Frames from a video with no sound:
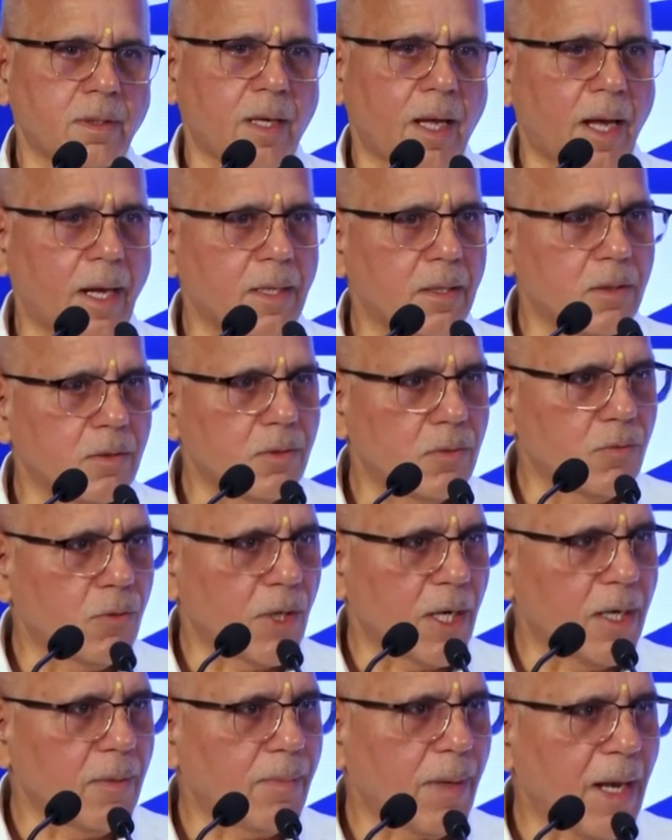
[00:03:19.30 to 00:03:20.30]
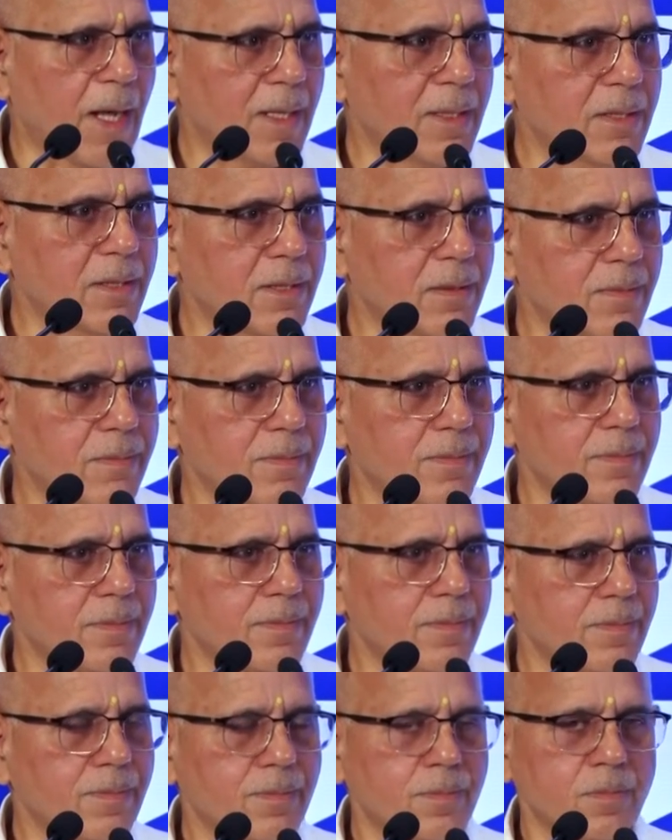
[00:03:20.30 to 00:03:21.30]
and wooden planks,
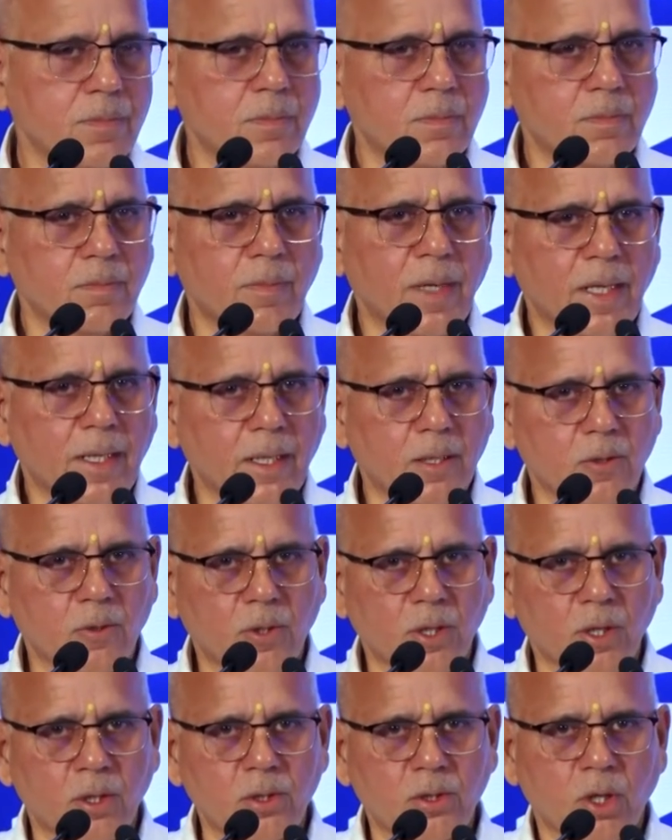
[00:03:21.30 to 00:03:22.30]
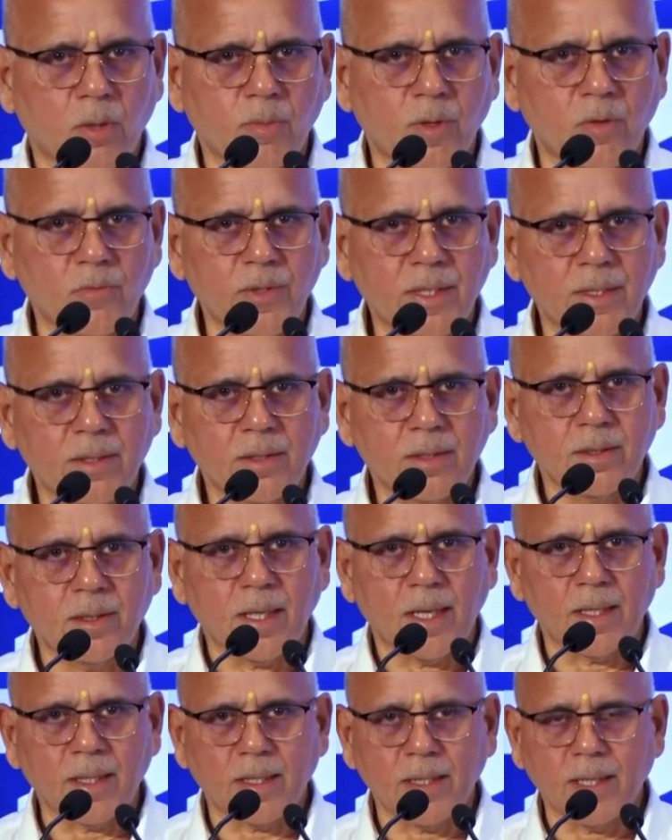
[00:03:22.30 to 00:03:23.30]
make a road on top of it
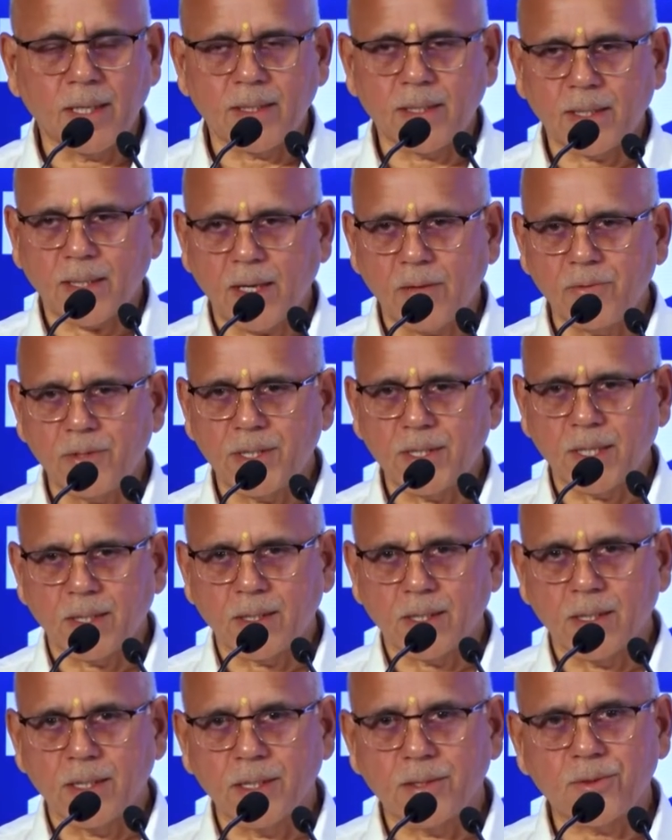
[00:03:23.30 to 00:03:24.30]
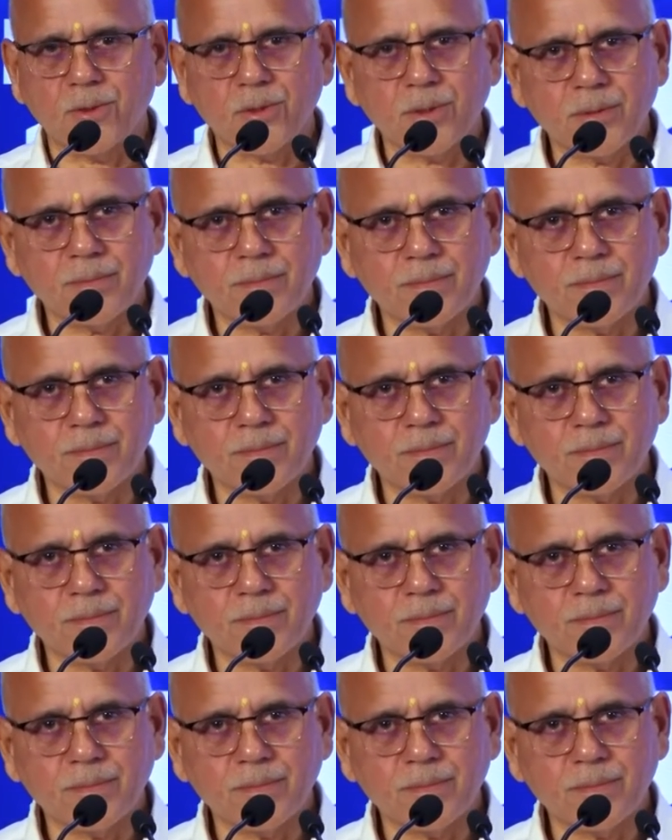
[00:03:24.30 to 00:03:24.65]
and create a cavity underneath.